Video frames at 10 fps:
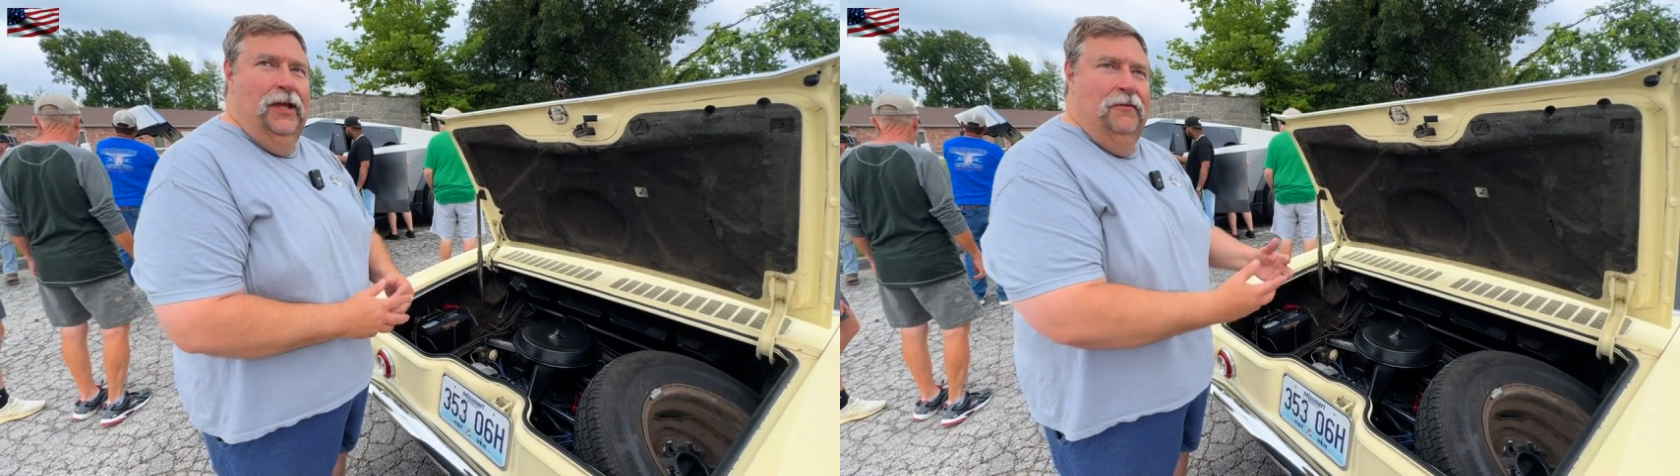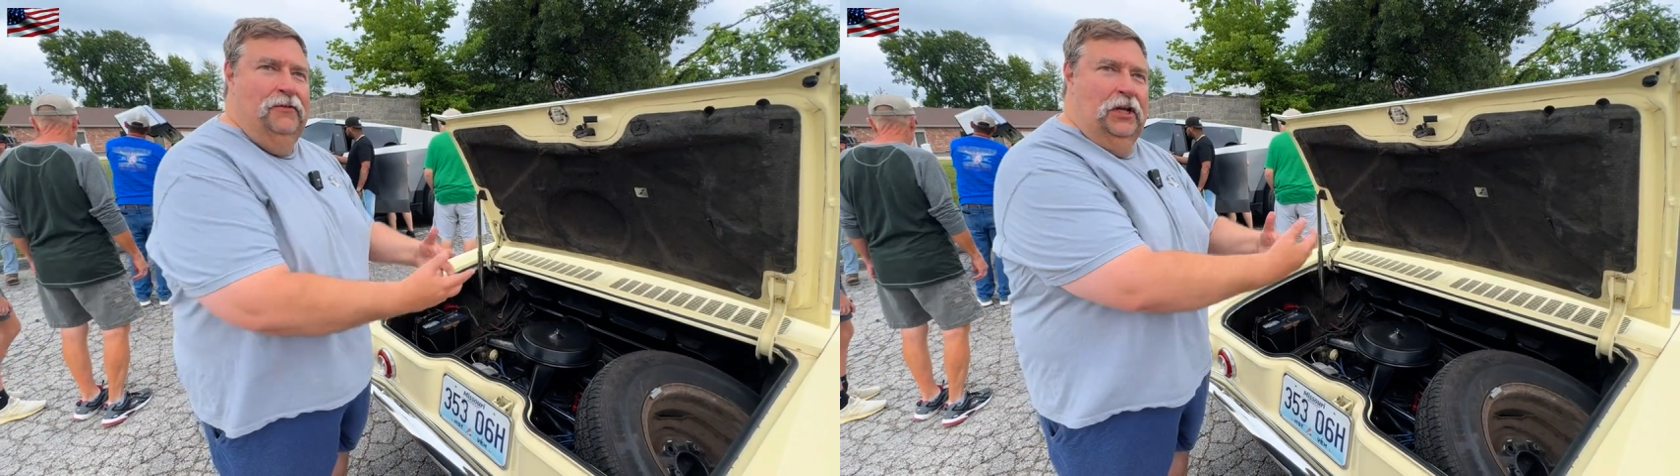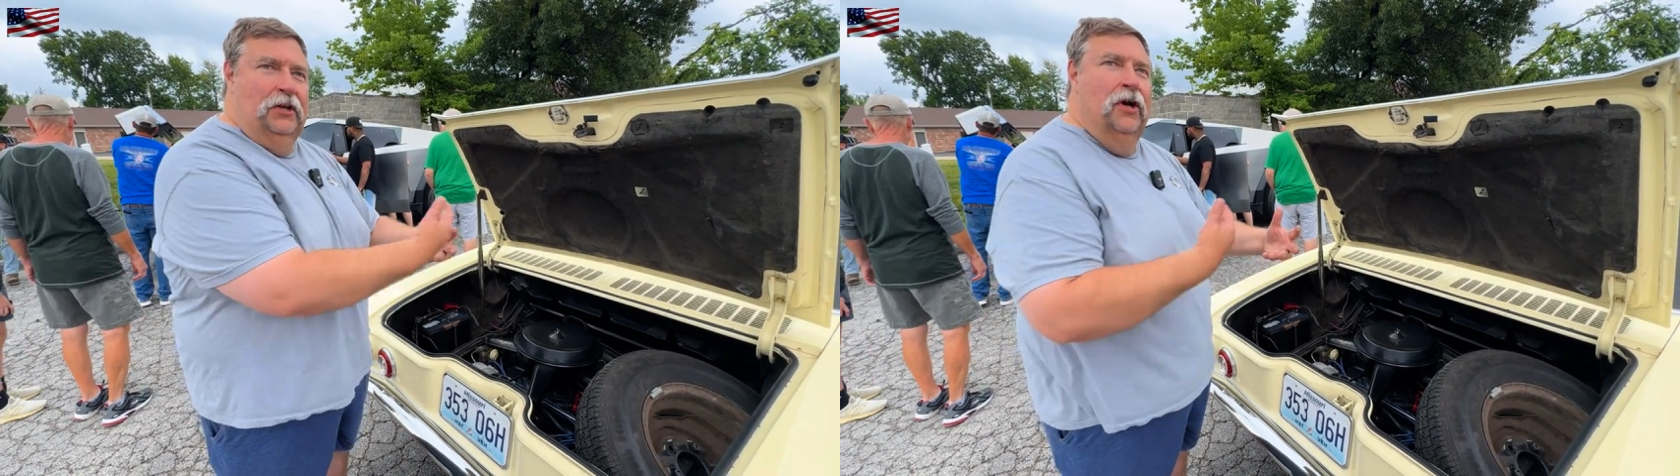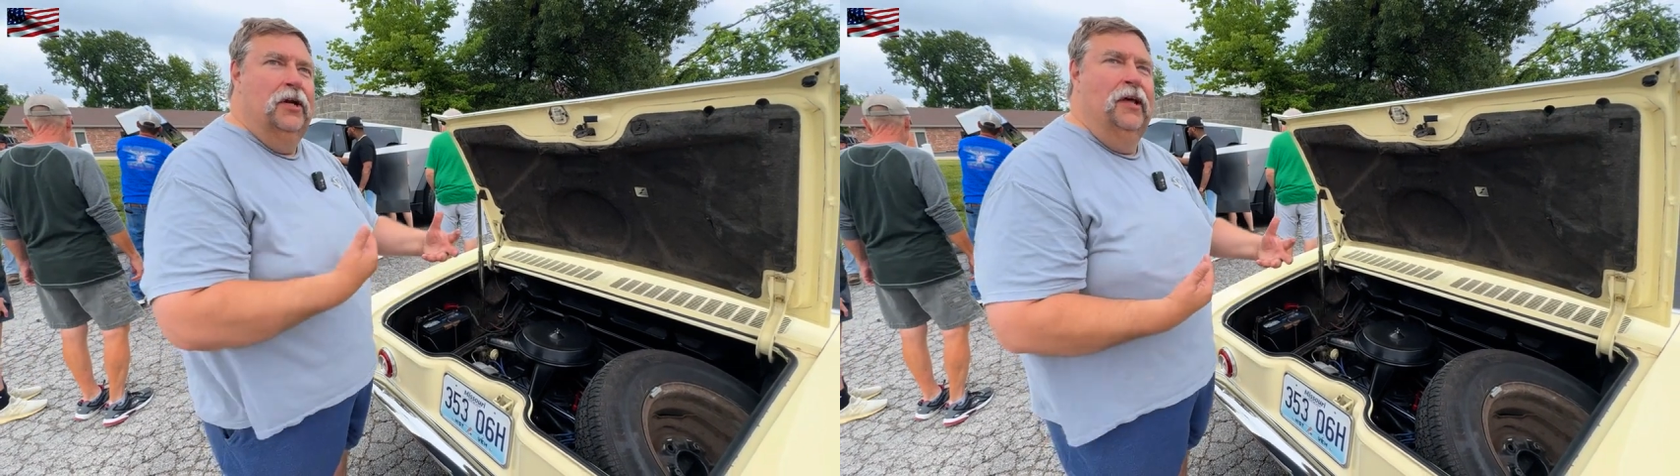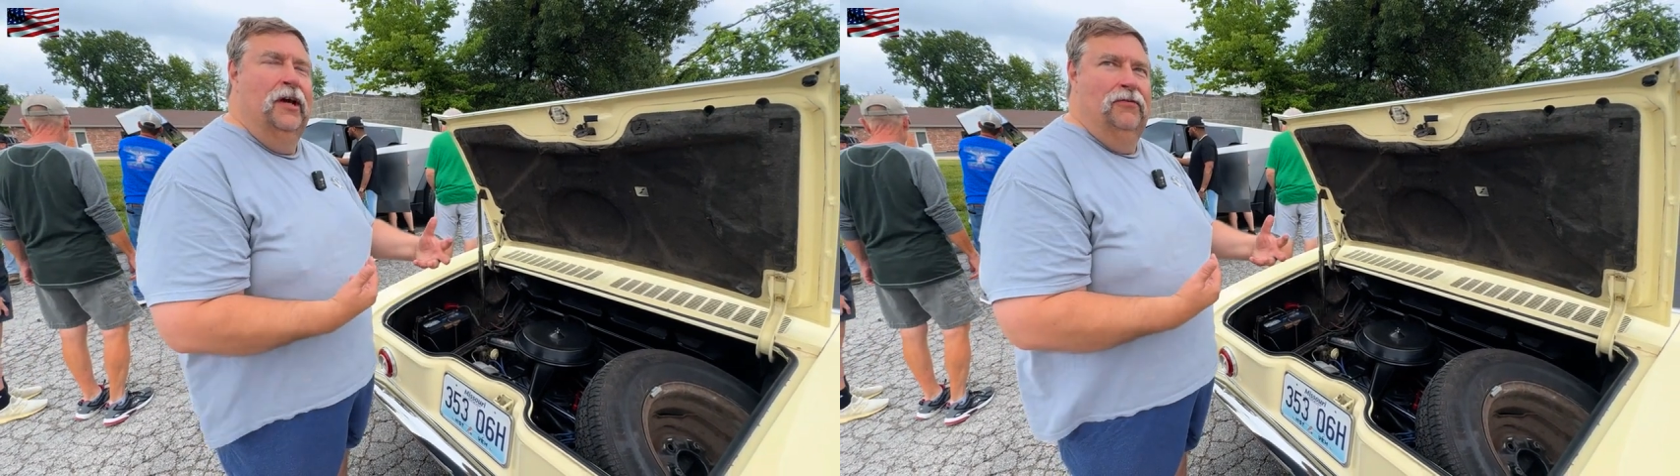they have to
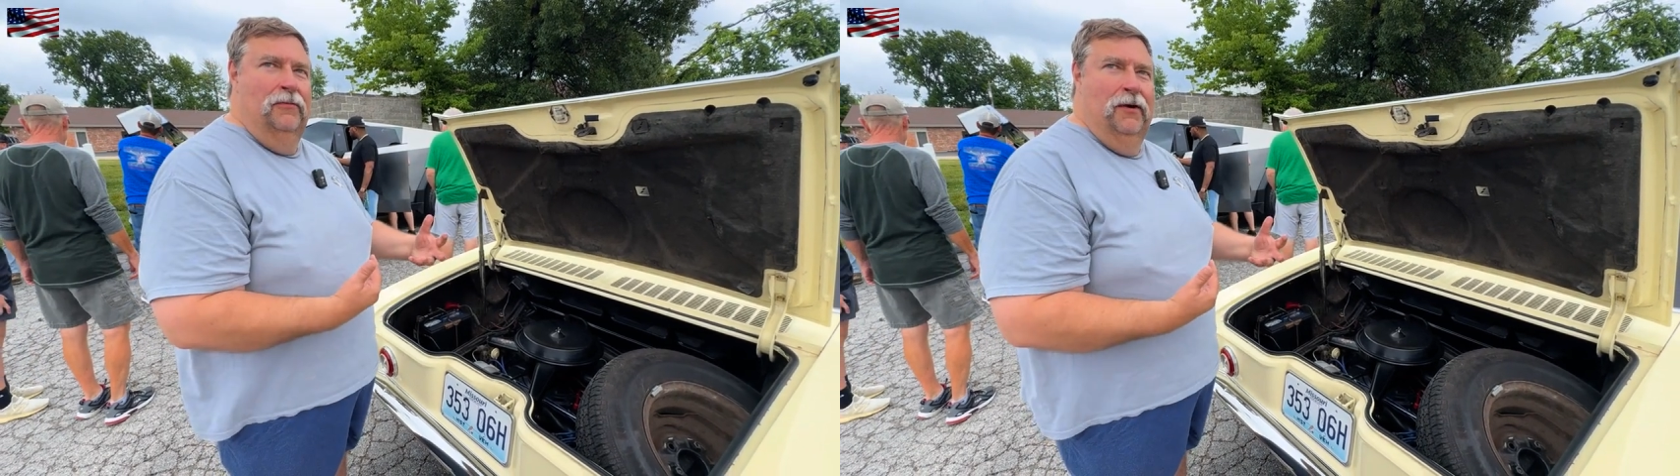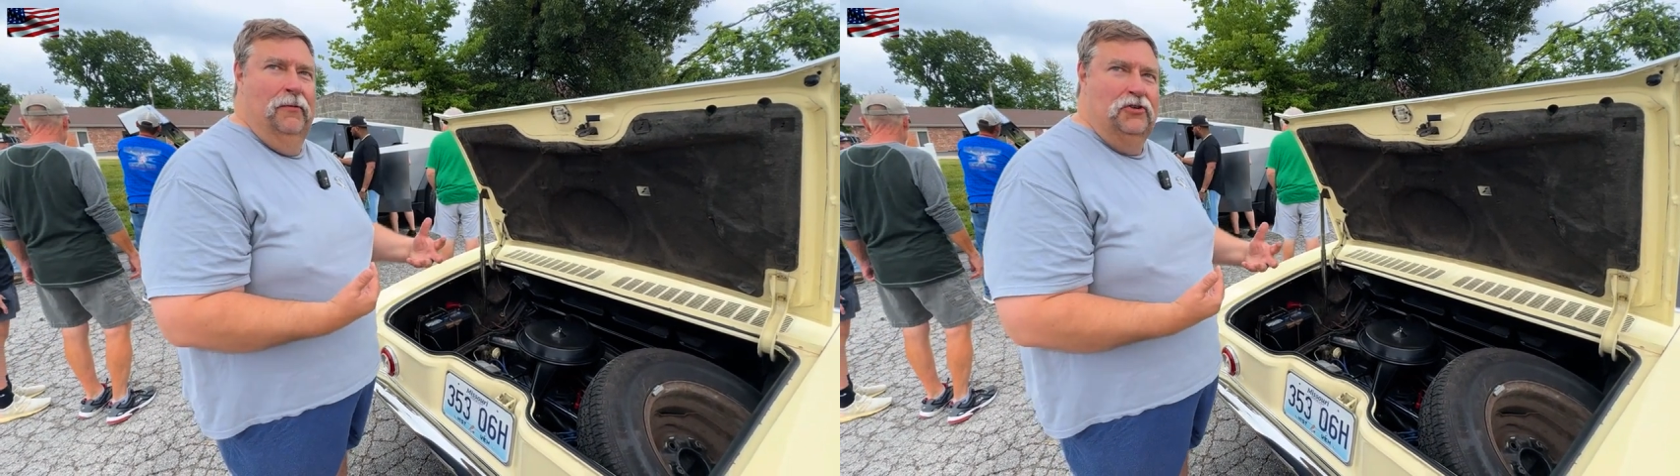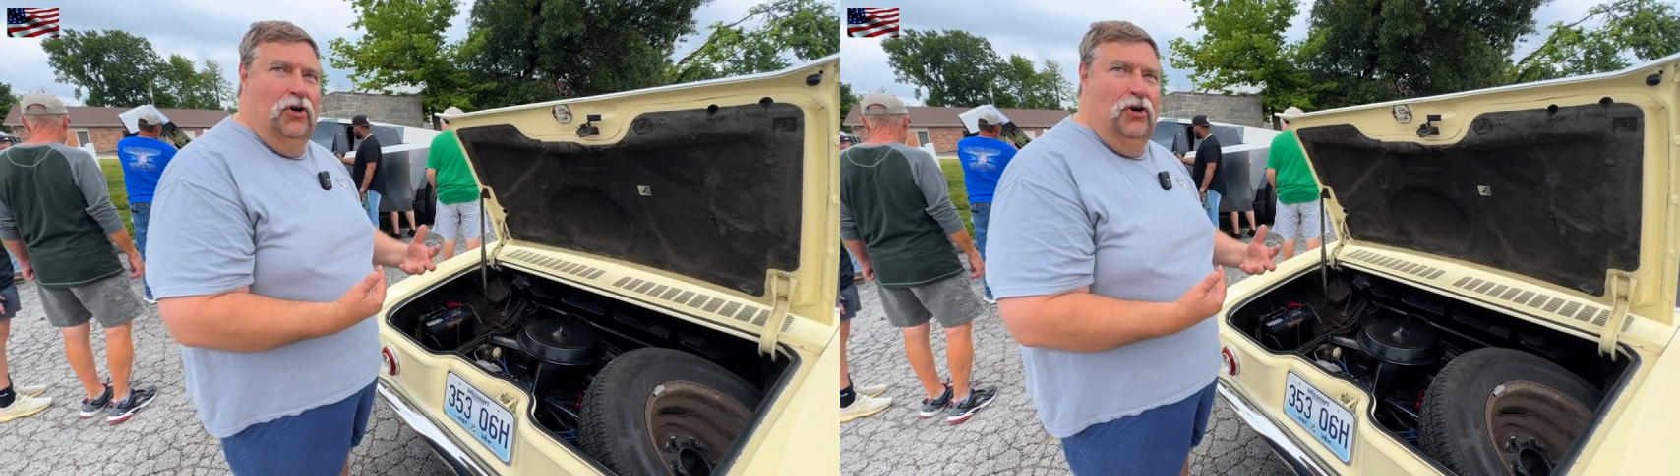deduct that from how much